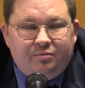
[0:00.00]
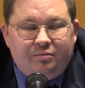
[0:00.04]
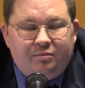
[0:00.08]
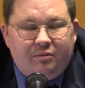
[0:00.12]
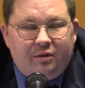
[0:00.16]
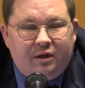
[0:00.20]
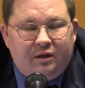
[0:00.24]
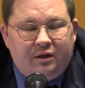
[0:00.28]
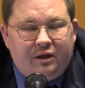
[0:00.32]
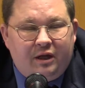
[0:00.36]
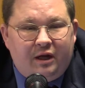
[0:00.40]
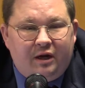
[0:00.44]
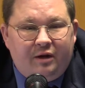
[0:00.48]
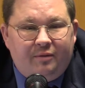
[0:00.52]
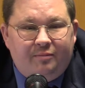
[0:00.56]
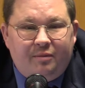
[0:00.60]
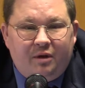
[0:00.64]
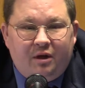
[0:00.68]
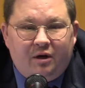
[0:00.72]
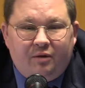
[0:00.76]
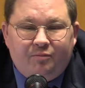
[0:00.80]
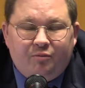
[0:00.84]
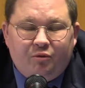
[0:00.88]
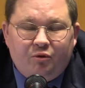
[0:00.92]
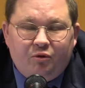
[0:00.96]
that have been
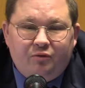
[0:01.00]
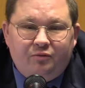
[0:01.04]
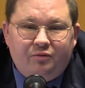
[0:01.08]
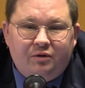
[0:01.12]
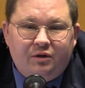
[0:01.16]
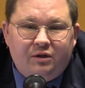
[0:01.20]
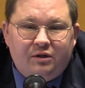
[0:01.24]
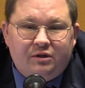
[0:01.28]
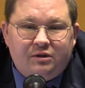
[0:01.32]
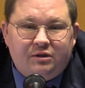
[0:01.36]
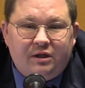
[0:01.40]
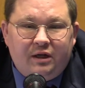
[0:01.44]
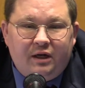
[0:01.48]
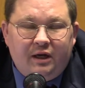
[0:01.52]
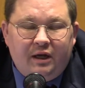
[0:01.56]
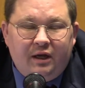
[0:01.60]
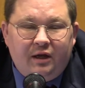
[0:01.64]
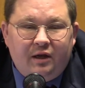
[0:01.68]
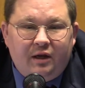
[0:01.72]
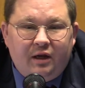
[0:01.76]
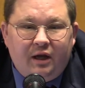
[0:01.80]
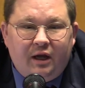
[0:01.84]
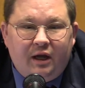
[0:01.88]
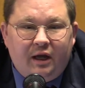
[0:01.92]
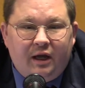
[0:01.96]
approved in the city,
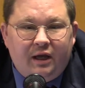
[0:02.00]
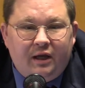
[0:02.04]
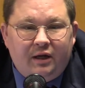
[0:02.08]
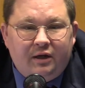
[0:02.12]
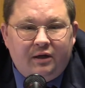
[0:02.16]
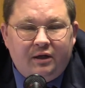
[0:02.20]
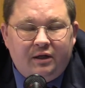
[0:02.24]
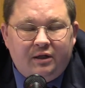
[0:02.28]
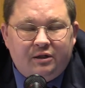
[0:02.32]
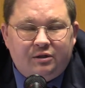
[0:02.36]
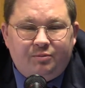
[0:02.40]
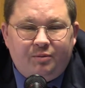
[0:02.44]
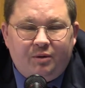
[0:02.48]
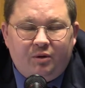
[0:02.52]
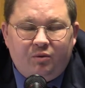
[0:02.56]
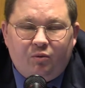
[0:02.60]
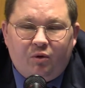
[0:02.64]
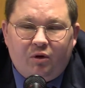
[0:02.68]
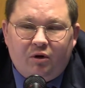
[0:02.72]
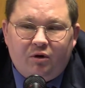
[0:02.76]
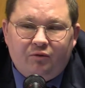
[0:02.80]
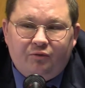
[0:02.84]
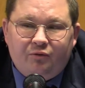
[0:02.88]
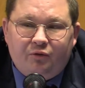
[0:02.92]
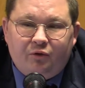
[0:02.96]
and it's been
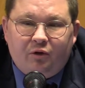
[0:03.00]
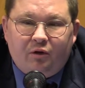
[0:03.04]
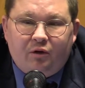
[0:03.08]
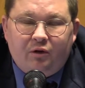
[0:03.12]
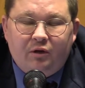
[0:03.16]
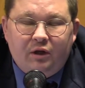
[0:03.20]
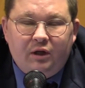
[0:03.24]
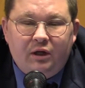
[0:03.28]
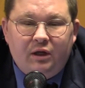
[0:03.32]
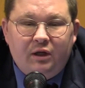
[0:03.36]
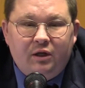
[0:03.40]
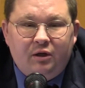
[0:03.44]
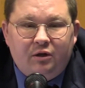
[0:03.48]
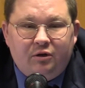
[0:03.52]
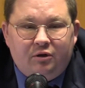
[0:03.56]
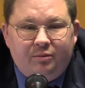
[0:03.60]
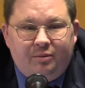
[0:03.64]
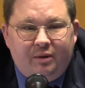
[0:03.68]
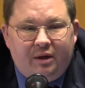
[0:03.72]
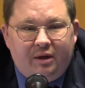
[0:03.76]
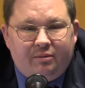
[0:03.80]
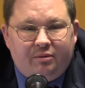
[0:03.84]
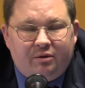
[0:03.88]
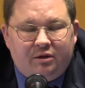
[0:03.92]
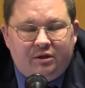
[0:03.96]
wonderful to be
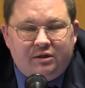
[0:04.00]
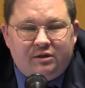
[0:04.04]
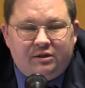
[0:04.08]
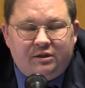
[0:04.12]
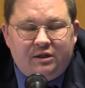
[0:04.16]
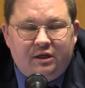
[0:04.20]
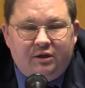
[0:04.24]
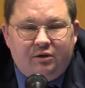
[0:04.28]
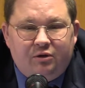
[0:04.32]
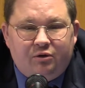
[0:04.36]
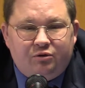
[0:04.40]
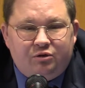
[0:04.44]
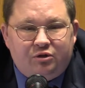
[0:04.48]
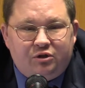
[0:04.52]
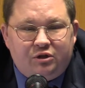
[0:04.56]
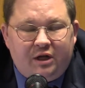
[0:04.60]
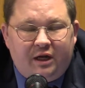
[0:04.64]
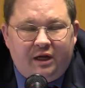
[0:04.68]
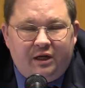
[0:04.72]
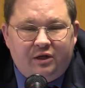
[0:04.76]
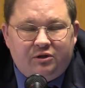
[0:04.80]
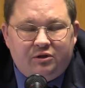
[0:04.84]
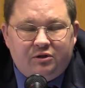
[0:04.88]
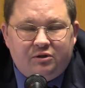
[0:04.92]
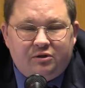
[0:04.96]
able to see those
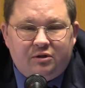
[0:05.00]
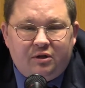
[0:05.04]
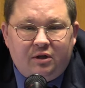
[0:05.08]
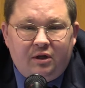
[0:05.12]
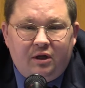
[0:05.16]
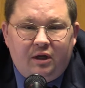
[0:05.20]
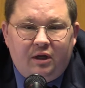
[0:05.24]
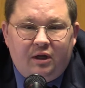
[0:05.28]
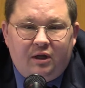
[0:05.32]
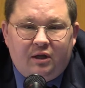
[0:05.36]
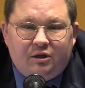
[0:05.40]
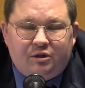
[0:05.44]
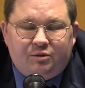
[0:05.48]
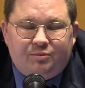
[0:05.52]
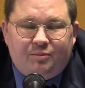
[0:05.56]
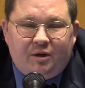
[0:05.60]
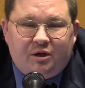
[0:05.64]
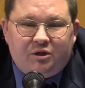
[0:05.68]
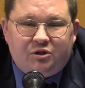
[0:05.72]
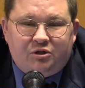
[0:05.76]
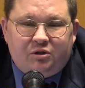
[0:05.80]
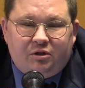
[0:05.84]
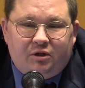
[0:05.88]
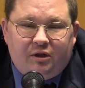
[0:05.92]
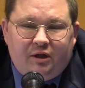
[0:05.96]
changes,
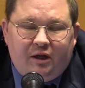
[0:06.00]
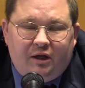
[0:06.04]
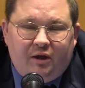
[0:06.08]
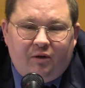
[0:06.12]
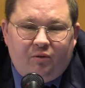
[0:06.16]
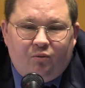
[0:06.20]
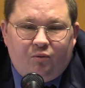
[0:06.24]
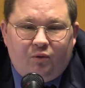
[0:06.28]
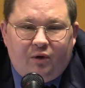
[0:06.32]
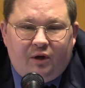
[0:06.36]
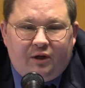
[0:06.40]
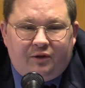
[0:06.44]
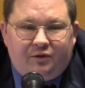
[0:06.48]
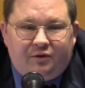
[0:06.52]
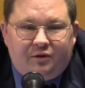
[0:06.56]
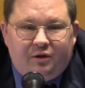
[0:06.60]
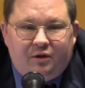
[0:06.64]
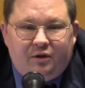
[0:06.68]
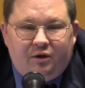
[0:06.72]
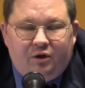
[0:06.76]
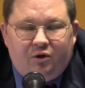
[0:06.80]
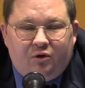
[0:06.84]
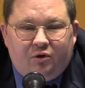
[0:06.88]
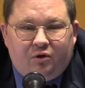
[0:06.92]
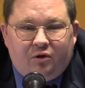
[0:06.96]
especially with
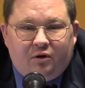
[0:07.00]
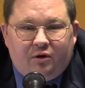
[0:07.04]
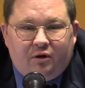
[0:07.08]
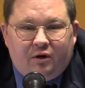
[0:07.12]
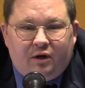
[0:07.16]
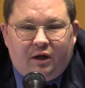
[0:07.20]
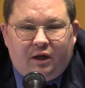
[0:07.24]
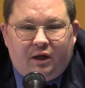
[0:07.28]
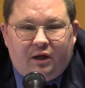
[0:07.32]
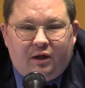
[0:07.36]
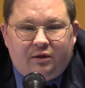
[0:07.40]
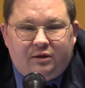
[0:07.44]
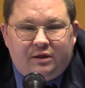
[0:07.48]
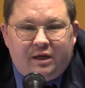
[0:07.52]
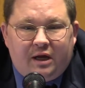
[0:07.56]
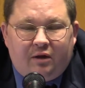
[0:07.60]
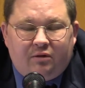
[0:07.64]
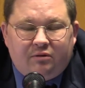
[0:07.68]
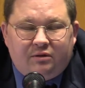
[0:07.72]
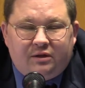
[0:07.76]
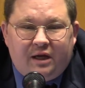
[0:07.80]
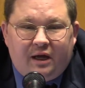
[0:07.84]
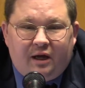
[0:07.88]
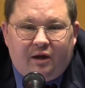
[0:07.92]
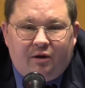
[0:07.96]
your
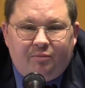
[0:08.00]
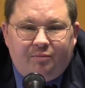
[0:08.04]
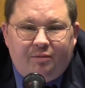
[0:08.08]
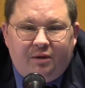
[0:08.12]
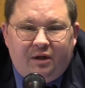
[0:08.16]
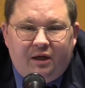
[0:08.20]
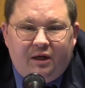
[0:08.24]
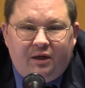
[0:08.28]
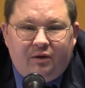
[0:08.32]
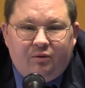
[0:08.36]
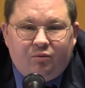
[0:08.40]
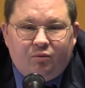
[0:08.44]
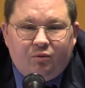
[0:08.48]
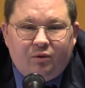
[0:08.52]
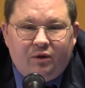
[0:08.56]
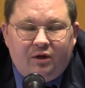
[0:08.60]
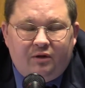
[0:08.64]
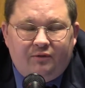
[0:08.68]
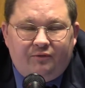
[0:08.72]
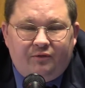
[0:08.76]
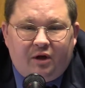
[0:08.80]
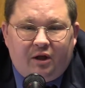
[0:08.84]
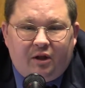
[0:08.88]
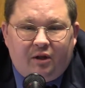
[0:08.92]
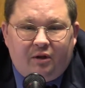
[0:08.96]
downtown being
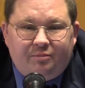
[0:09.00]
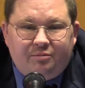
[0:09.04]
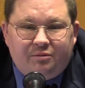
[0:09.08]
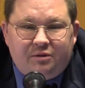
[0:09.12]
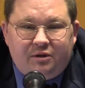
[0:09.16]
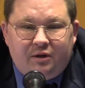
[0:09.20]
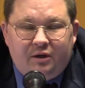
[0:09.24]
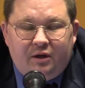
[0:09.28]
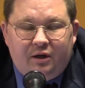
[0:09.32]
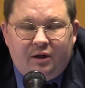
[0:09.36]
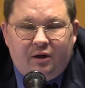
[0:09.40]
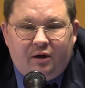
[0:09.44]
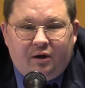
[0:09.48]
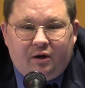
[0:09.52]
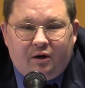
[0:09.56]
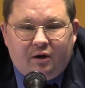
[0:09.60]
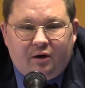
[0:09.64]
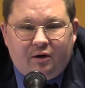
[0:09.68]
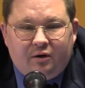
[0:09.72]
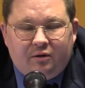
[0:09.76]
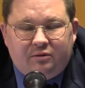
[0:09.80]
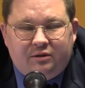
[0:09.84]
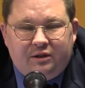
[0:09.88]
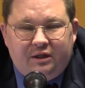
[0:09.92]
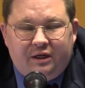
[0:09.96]
redeveloped.
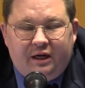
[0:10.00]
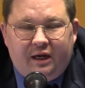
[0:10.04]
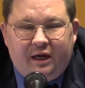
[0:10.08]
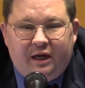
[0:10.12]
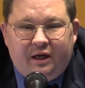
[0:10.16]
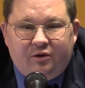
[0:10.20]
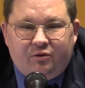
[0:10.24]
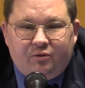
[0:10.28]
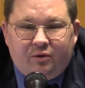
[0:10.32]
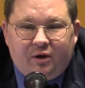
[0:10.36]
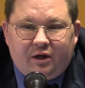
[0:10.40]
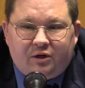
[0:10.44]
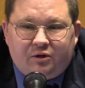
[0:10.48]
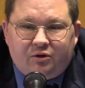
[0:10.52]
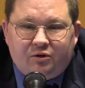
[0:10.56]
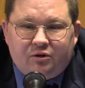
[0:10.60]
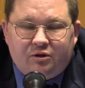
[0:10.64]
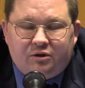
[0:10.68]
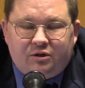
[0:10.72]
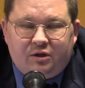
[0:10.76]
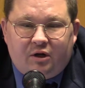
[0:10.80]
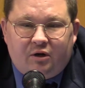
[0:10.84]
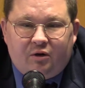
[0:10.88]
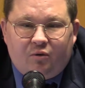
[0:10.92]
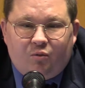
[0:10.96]
Our DDA director has
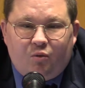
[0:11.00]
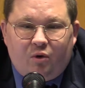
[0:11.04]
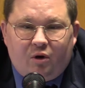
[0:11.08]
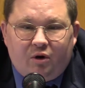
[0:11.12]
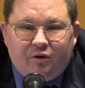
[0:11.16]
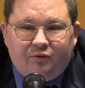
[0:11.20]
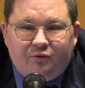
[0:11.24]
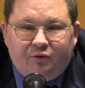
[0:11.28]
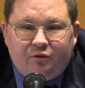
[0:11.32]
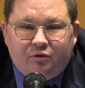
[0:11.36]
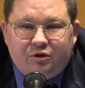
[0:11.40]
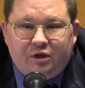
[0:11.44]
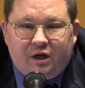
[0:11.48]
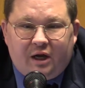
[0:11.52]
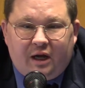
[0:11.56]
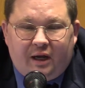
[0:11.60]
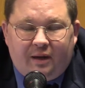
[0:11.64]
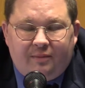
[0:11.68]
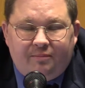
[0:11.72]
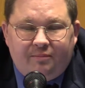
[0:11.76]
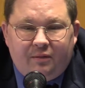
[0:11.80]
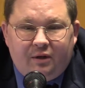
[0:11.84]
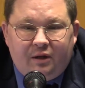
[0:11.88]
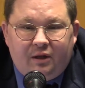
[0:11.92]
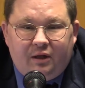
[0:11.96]
done a wonderful
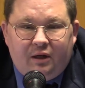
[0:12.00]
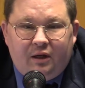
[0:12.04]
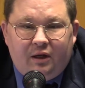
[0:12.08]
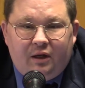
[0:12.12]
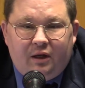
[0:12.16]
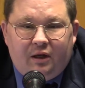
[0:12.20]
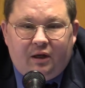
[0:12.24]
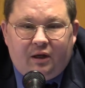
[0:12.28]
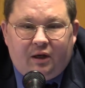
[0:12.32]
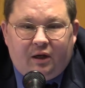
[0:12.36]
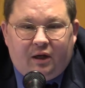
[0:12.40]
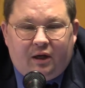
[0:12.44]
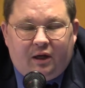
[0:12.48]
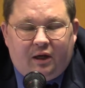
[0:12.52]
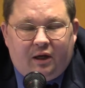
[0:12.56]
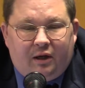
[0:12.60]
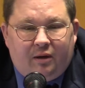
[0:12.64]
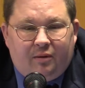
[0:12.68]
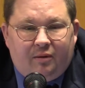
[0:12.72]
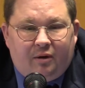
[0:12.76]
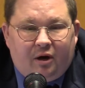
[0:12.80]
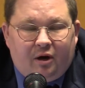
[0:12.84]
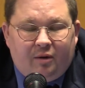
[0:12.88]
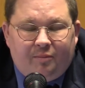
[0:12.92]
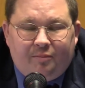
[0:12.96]
job.
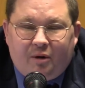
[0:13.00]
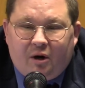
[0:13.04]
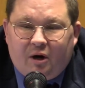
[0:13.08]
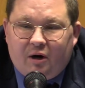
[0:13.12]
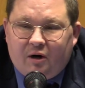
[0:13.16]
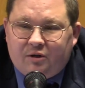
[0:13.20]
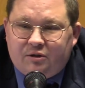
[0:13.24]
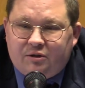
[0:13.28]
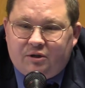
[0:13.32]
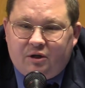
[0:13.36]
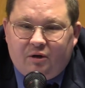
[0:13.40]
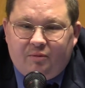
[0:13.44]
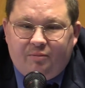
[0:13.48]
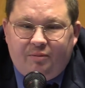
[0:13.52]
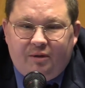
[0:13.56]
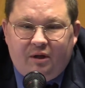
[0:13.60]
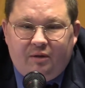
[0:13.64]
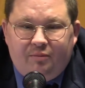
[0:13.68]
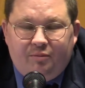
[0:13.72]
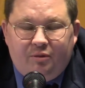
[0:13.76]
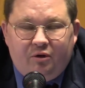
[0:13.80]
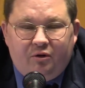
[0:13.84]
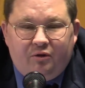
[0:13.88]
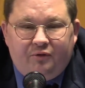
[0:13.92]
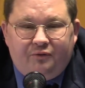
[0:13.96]
Our parks are being
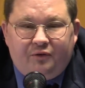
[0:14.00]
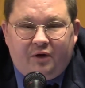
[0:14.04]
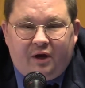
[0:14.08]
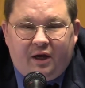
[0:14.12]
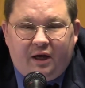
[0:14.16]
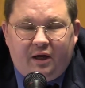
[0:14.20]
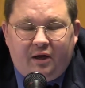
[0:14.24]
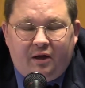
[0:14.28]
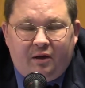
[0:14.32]
beautified.